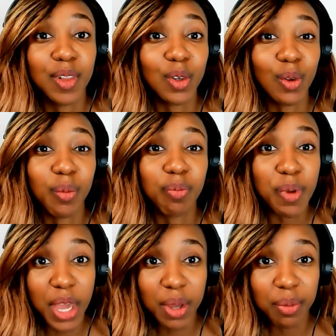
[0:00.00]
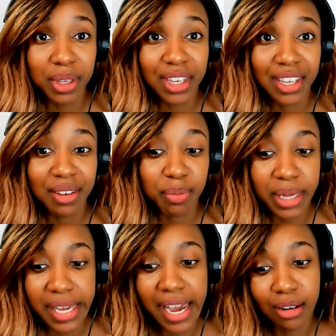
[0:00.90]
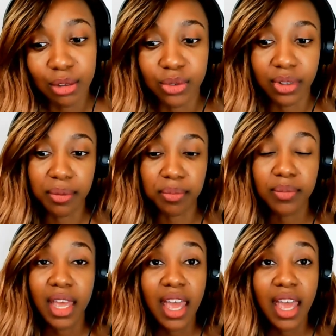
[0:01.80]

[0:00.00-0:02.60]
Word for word: little baby pianos for them.